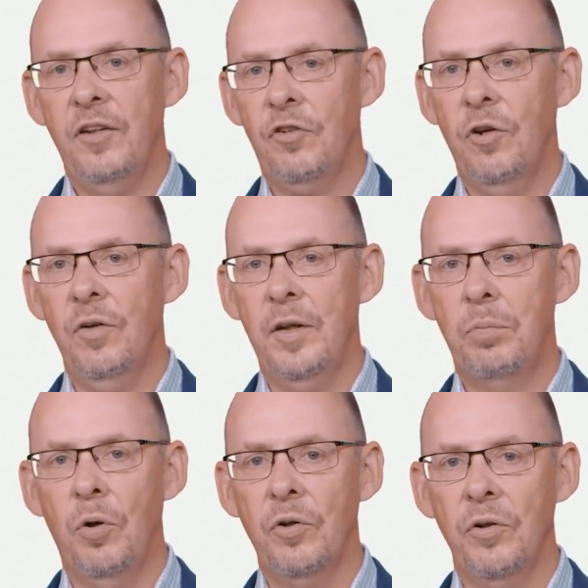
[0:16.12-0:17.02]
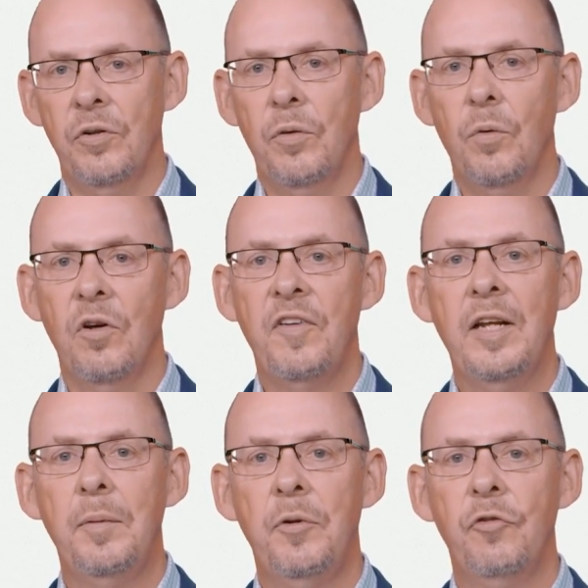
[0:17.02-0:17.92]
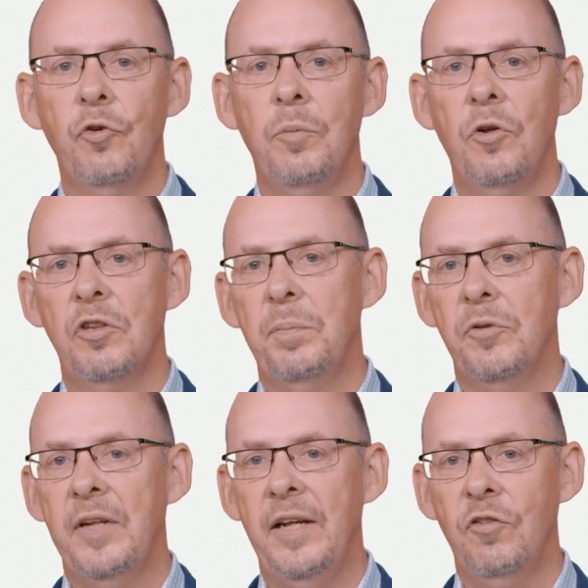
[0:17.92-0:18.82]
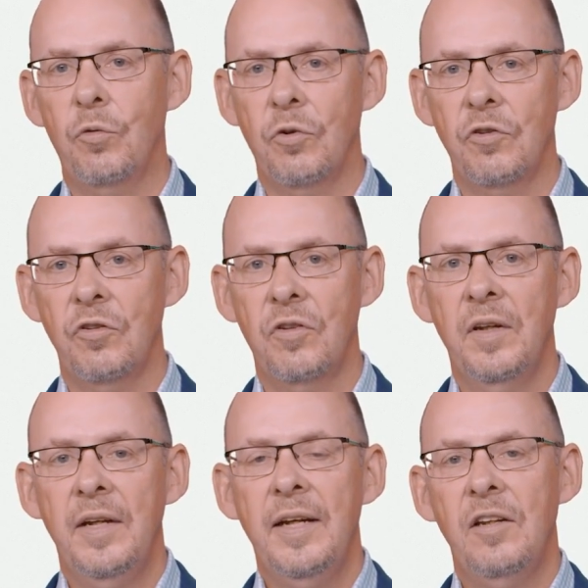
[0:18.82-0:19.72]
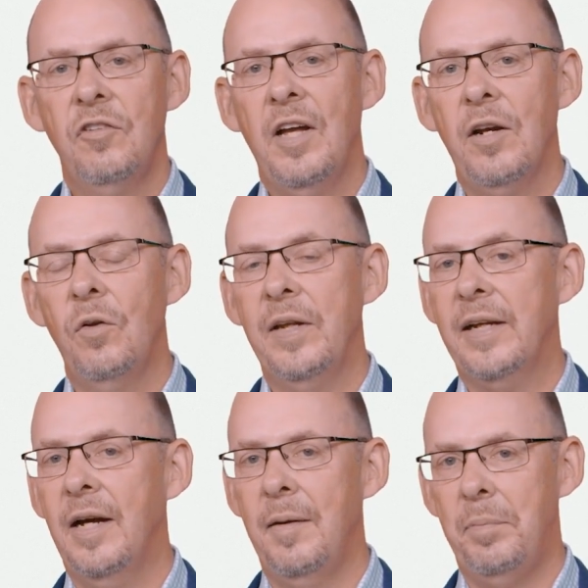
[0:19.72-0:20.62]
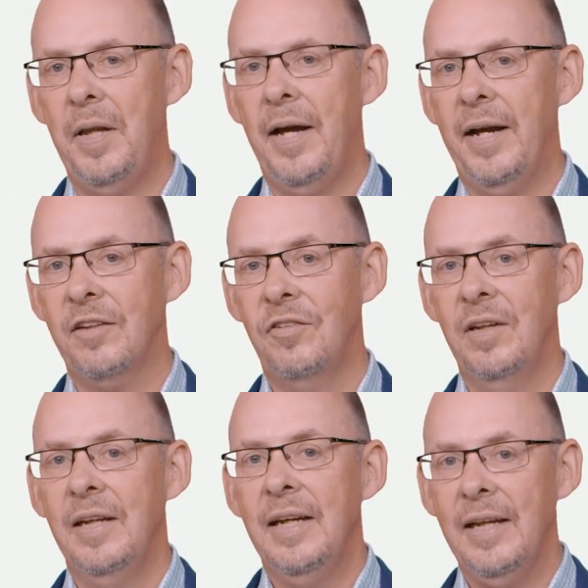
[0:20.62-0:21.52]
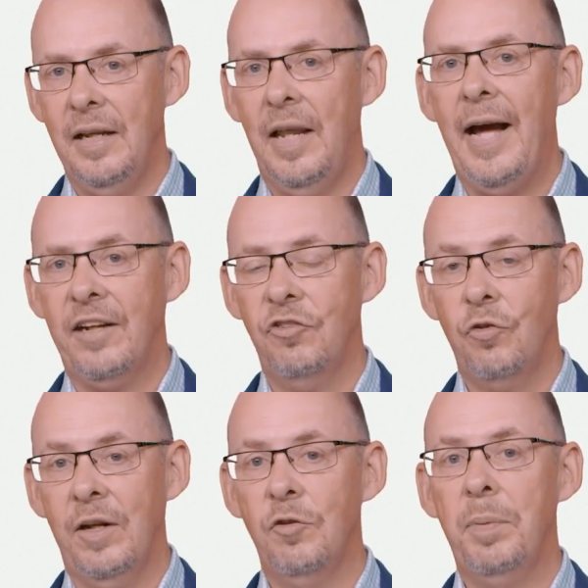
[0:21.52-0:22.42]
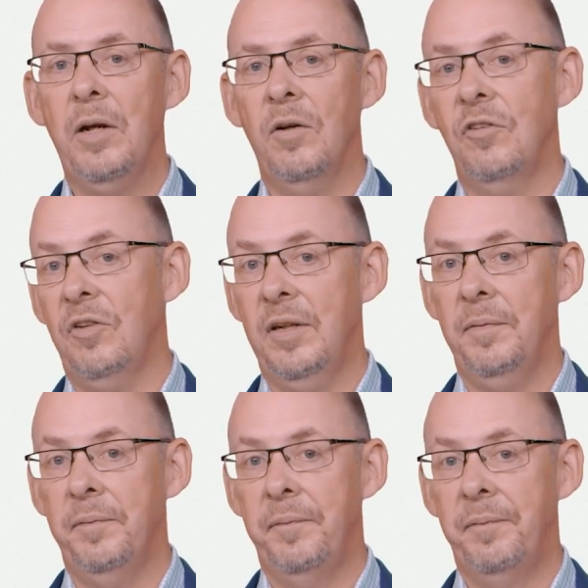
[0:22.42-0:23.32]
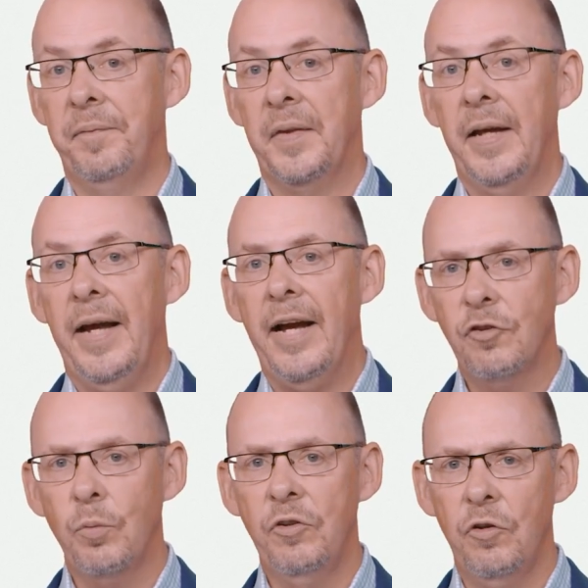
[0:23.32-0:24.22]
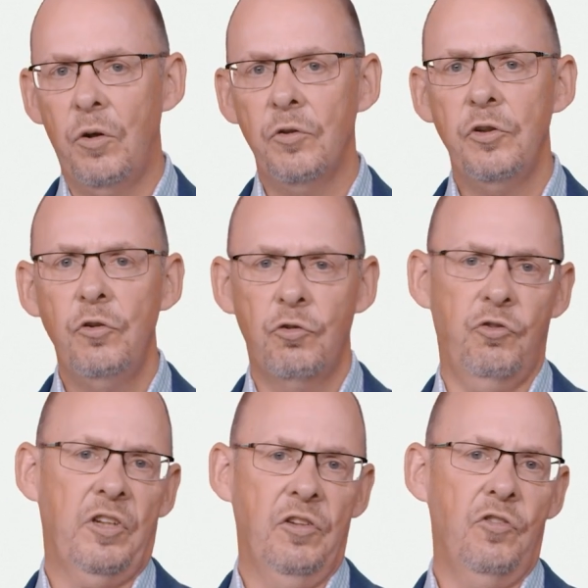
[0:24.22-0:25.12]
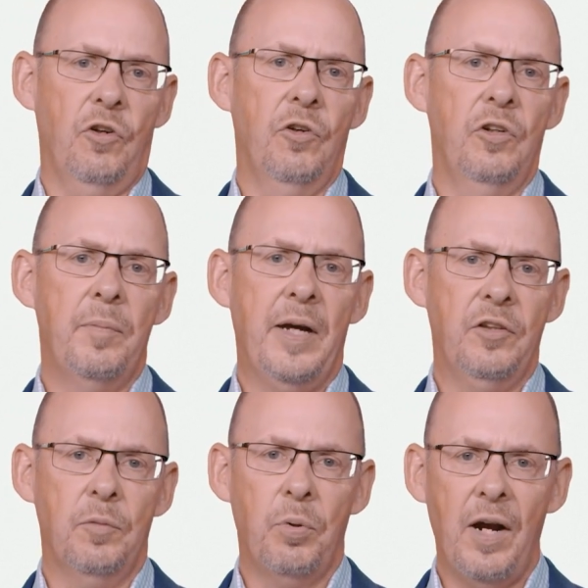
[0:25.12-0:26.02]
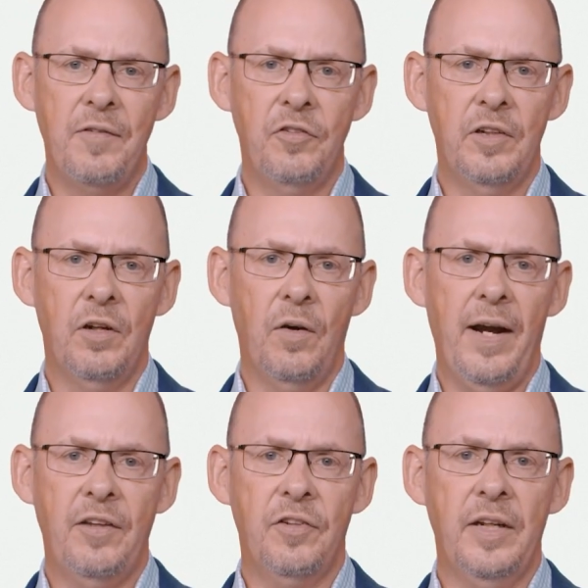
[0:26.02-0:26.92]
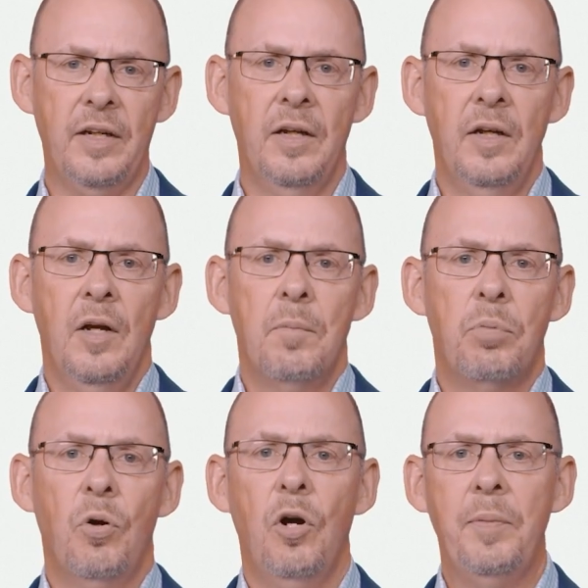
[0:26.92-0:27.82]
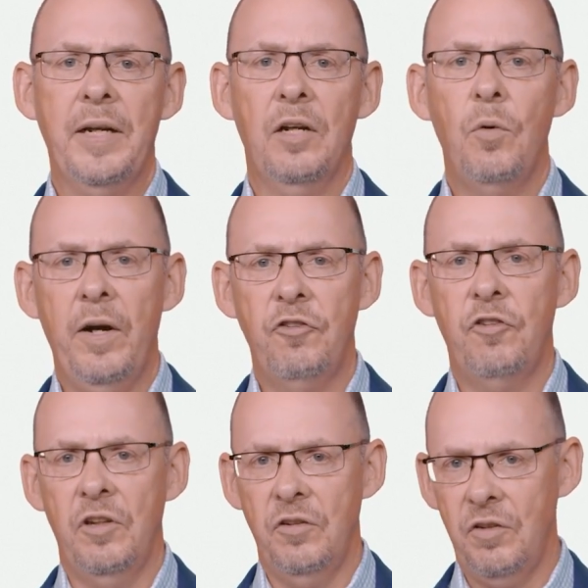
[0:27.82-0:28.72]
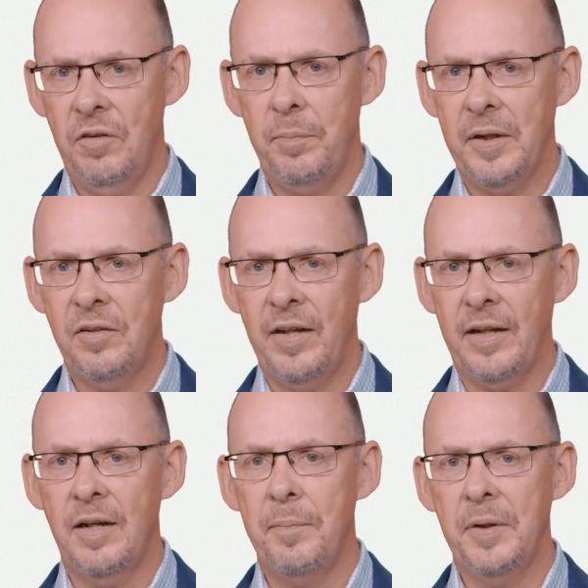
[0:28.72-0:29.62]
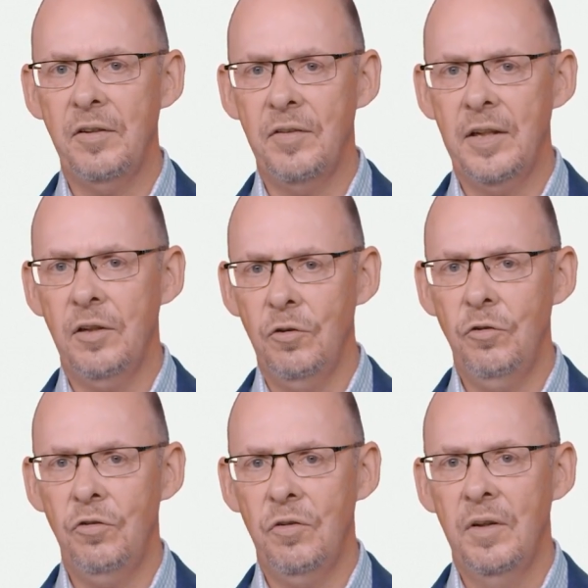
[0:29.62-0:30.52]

is currently brokered or available through multiple data sources, it is not only complex, it lacks transparency. As a result, users concerned about their privacy are asking probing questions of the big tech companies they use.